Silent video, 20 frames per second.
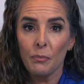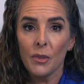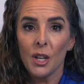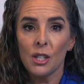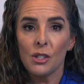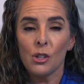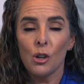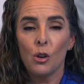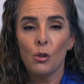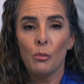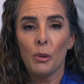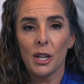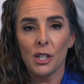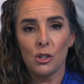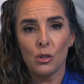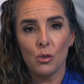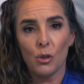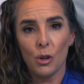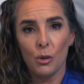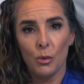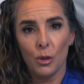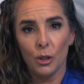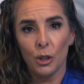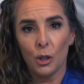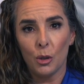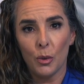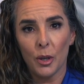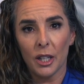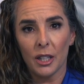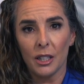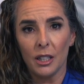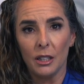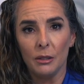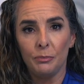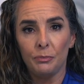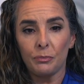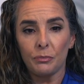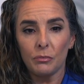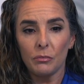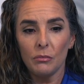So my story really quickly,
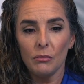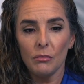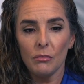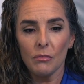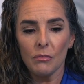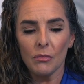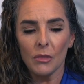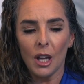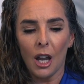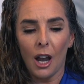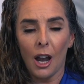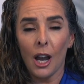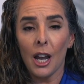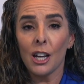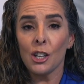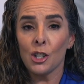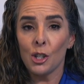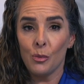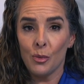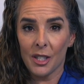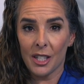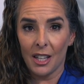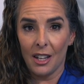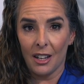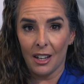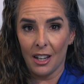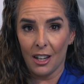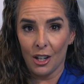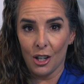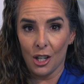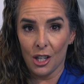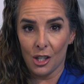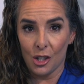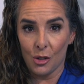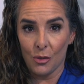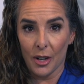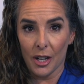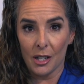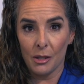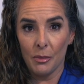I actually was going to get a
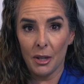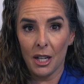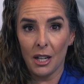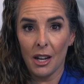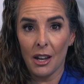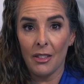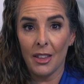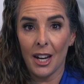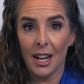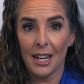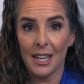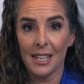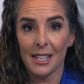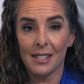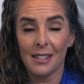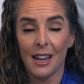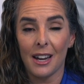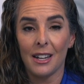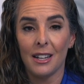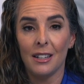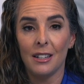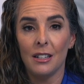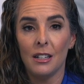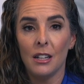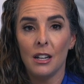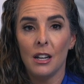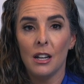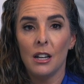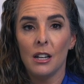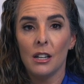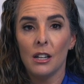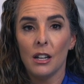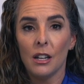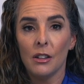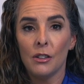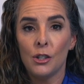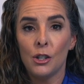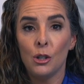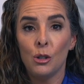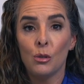hysterectomy, and then I decided
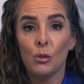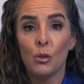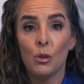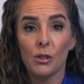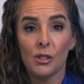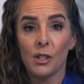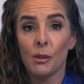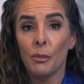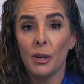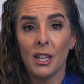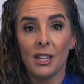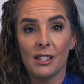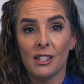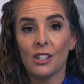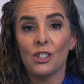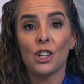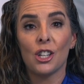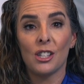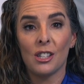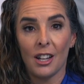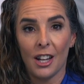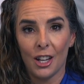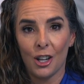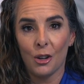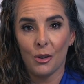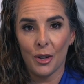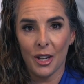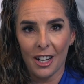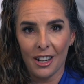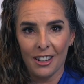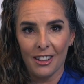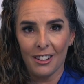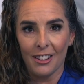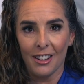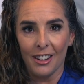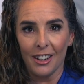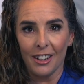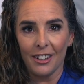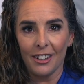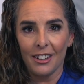somebody suggested I go get a
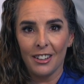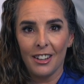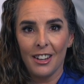colonic.